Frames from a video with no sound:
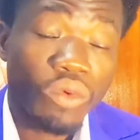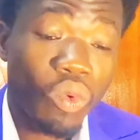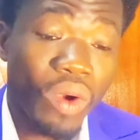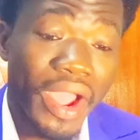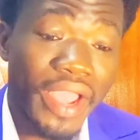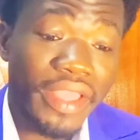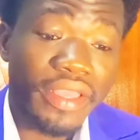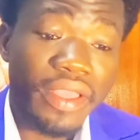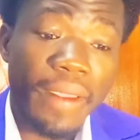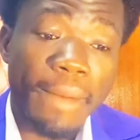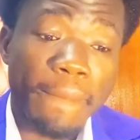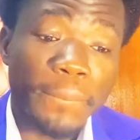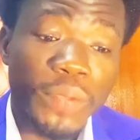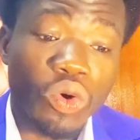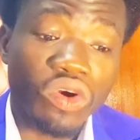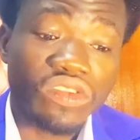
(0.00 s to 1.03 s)
Why?
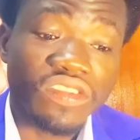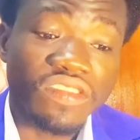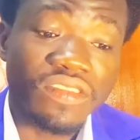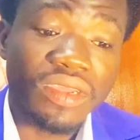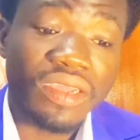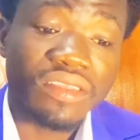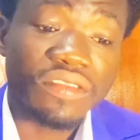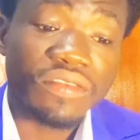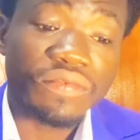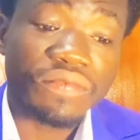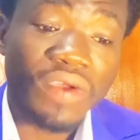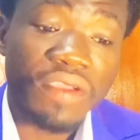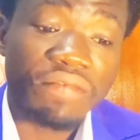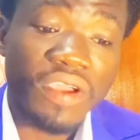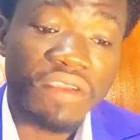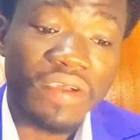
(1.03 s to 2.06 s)
Because you see that this
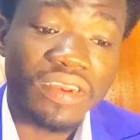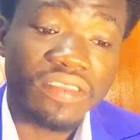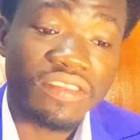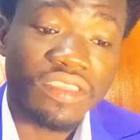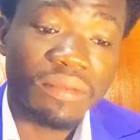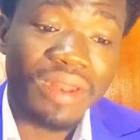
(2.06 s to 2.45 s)
5 are the same,